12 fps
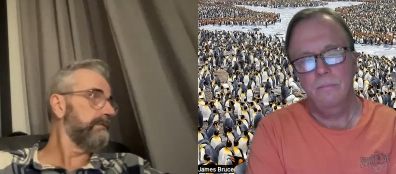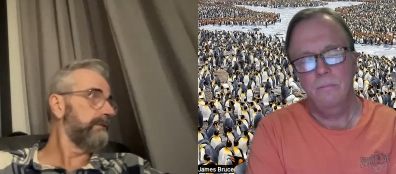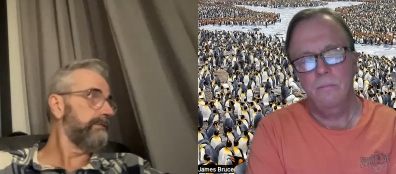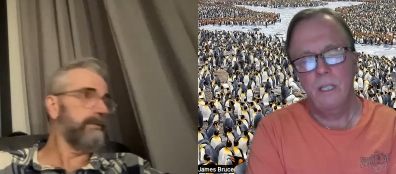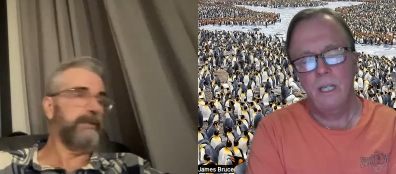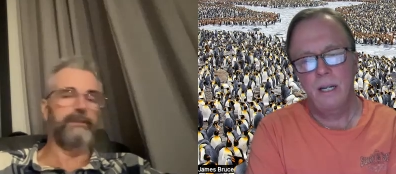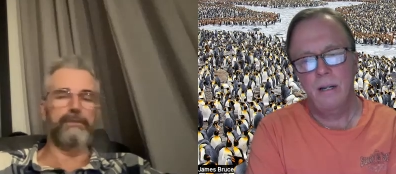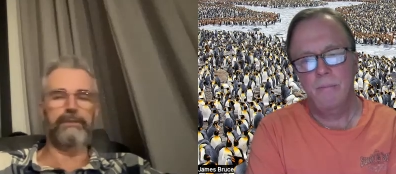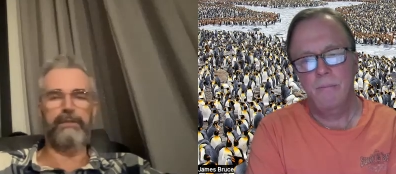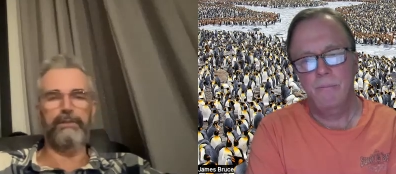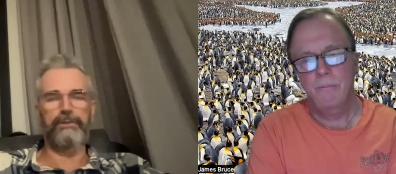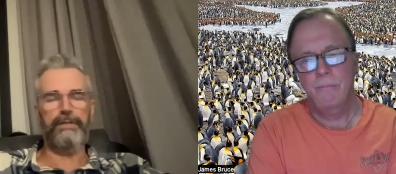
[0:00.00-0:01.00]
Speaker 1: if a little
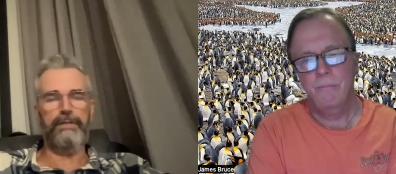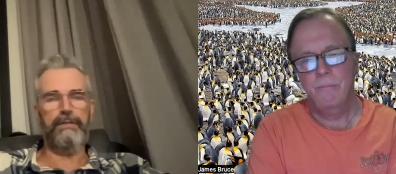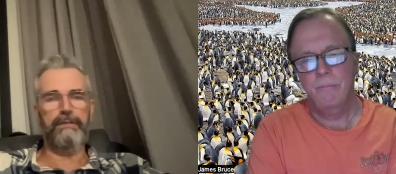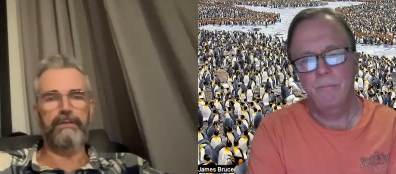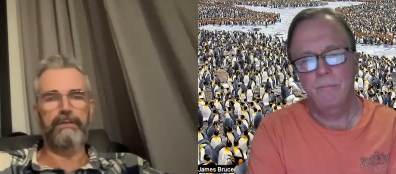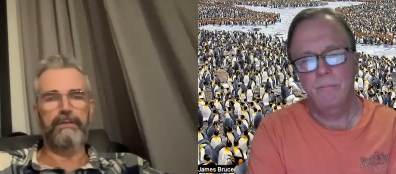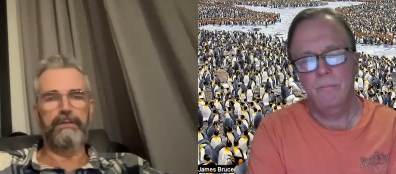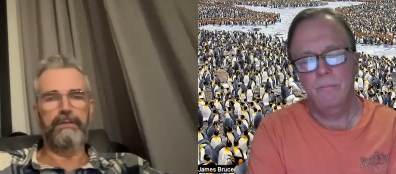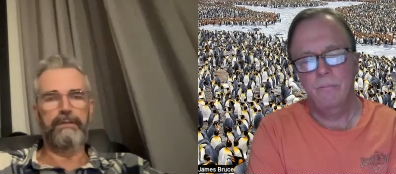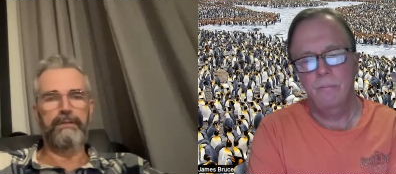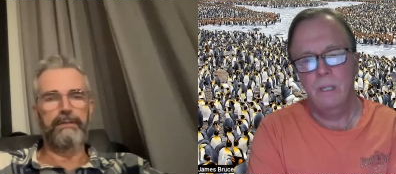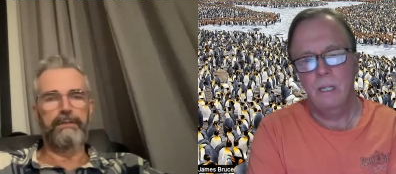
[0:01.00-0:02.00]
hokey.
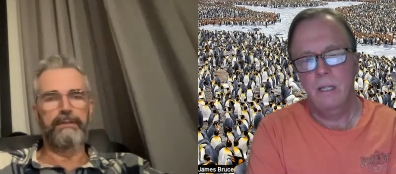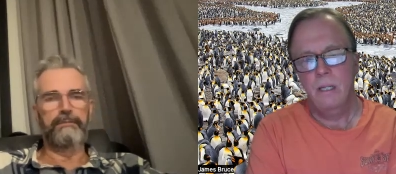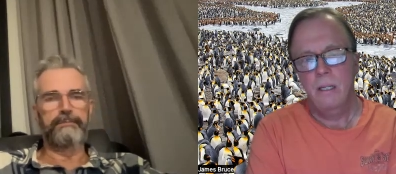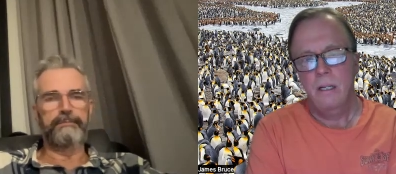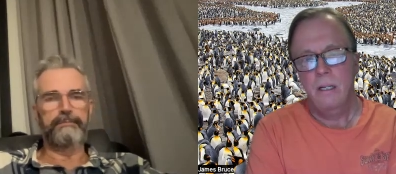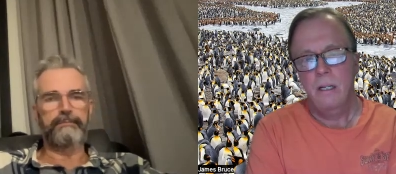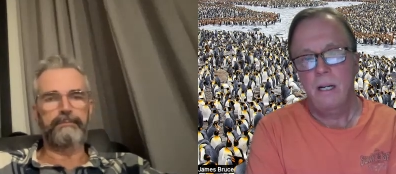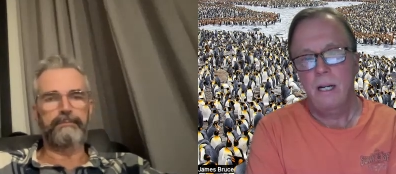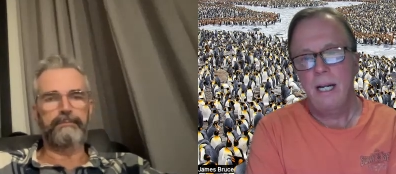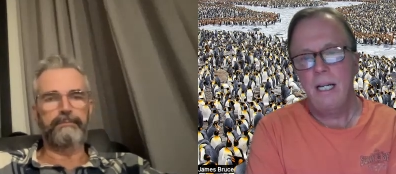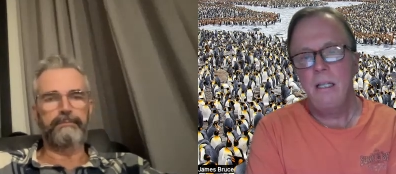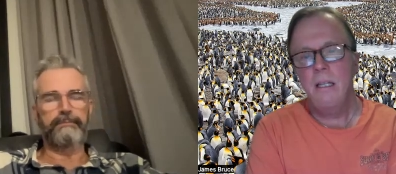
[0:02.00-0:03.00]

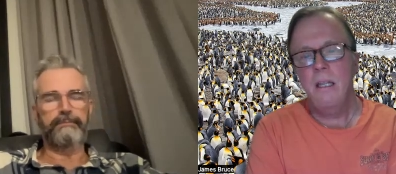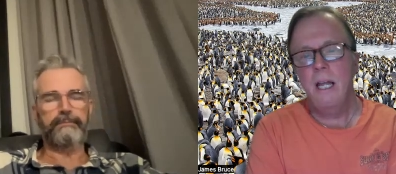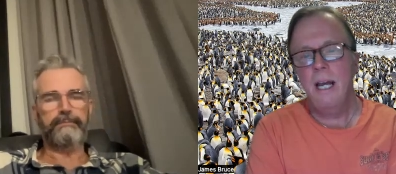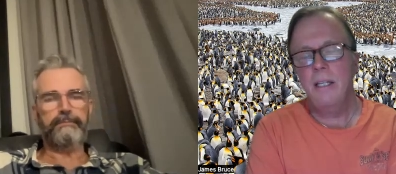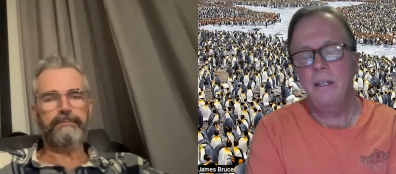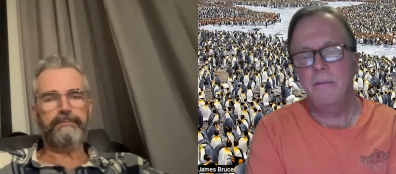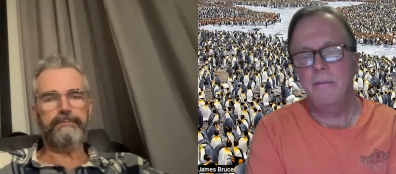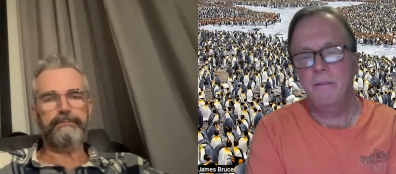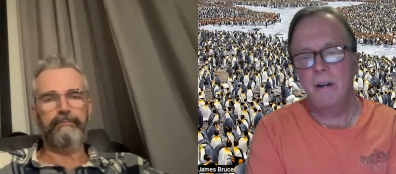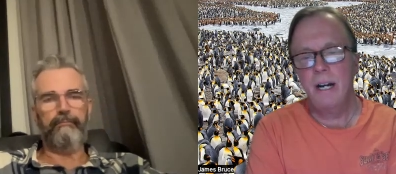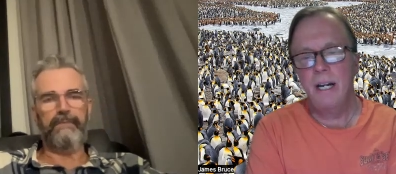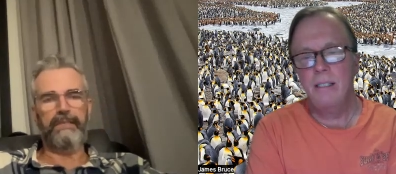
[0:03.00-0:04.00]
Speaker 2: I like the
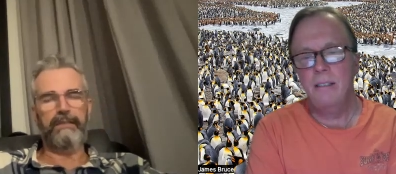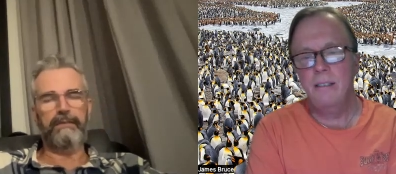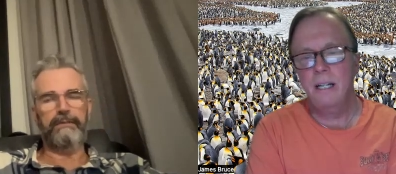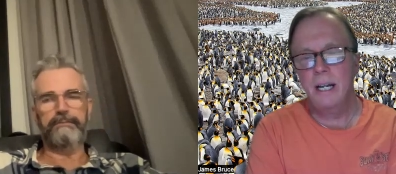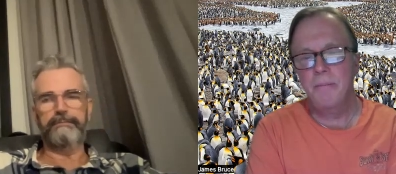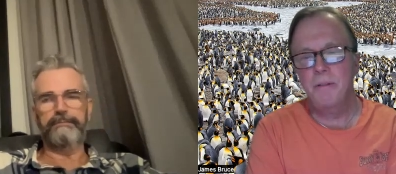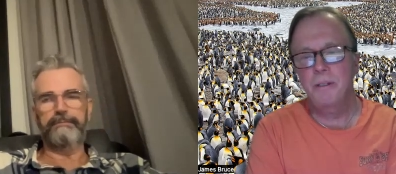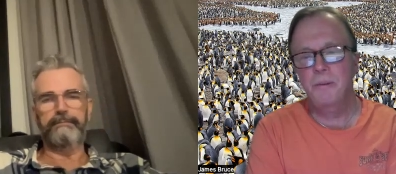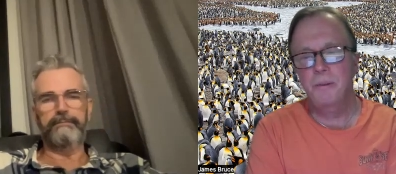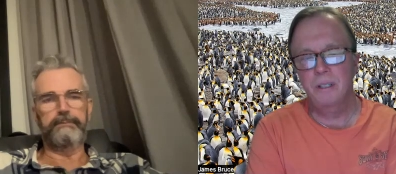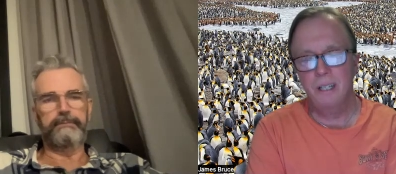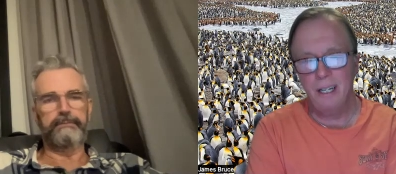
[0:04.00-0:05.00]
phrase "time
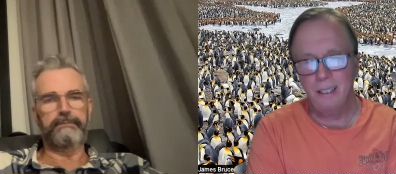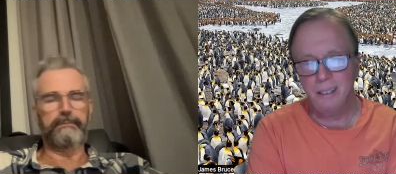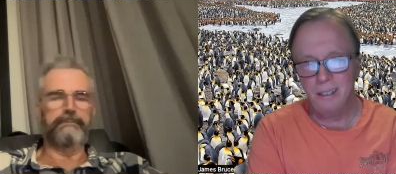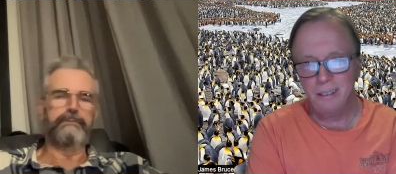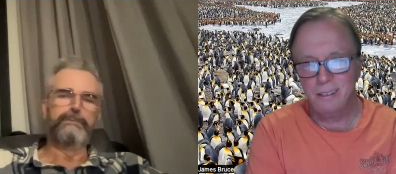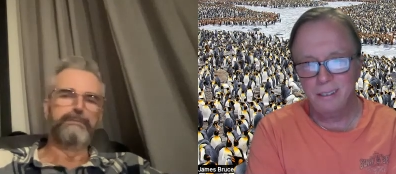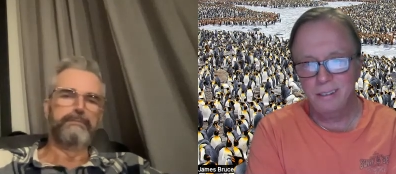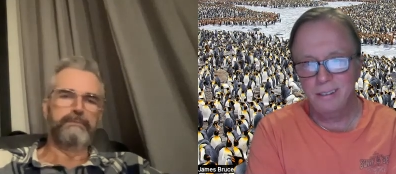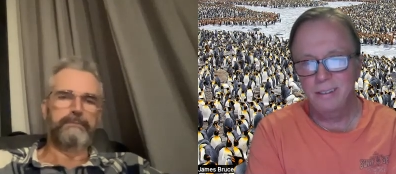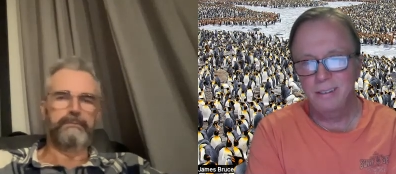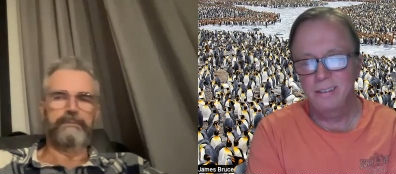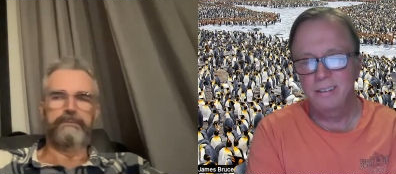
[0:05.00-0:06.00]
is relentless."
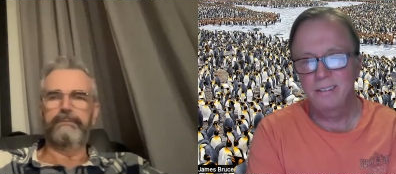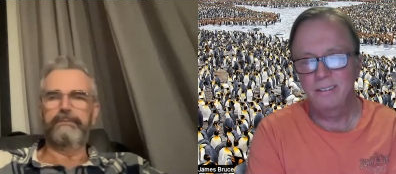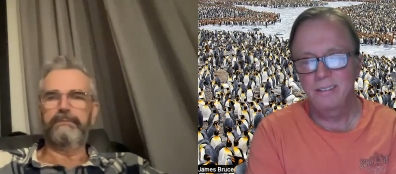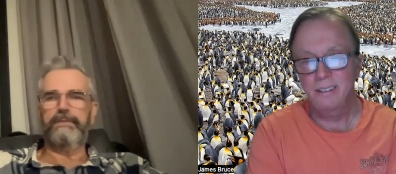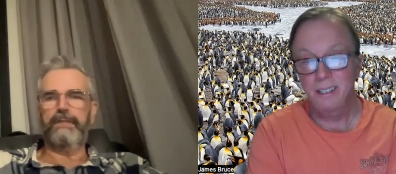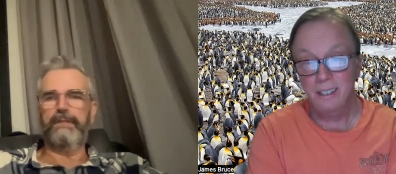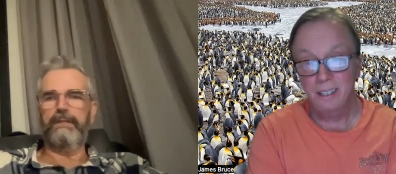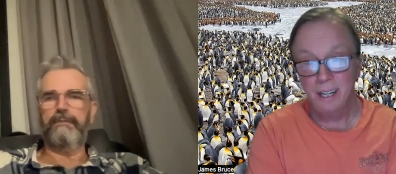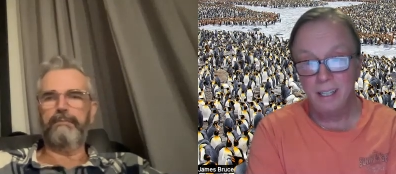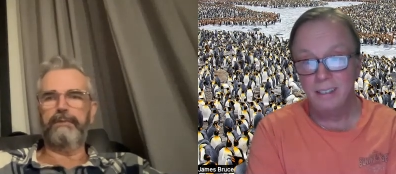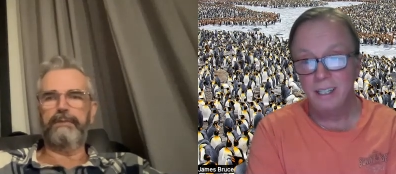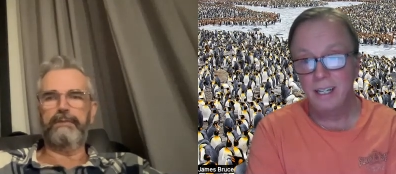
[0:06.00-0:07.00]
Yeah,
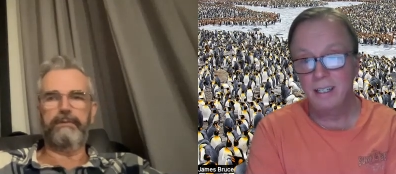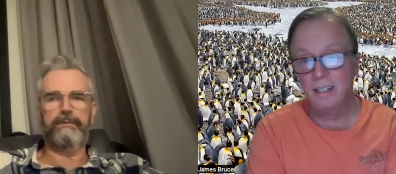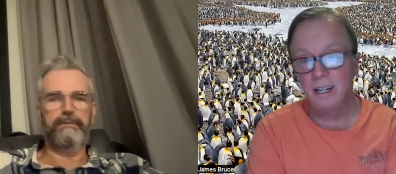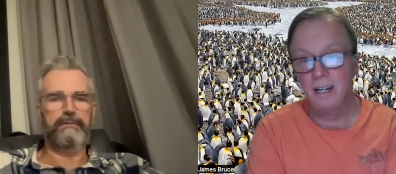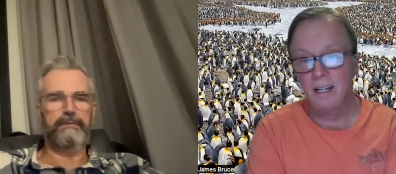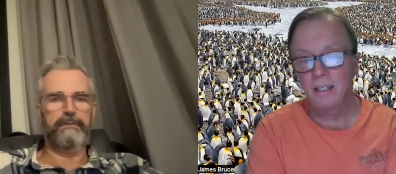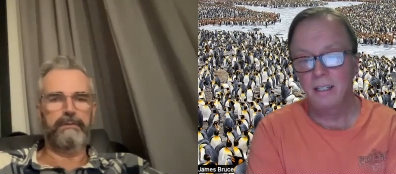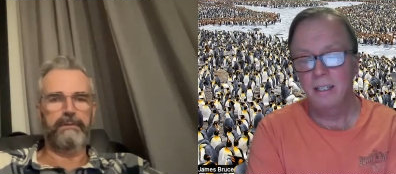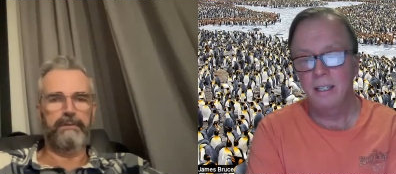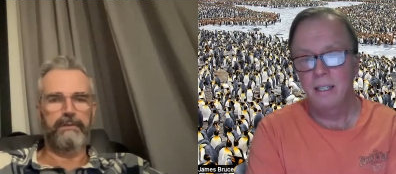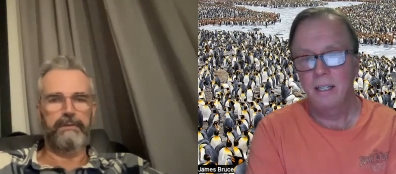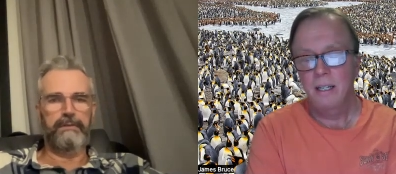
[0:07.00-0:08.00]
a lot.
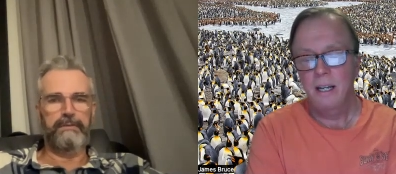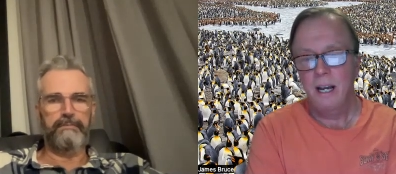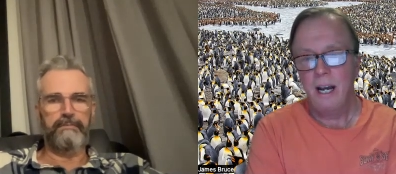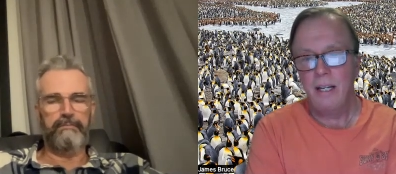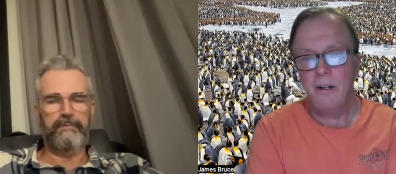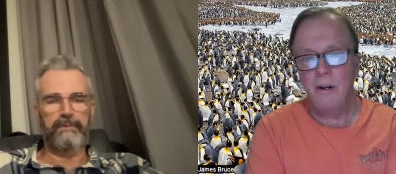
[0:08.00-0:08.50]
I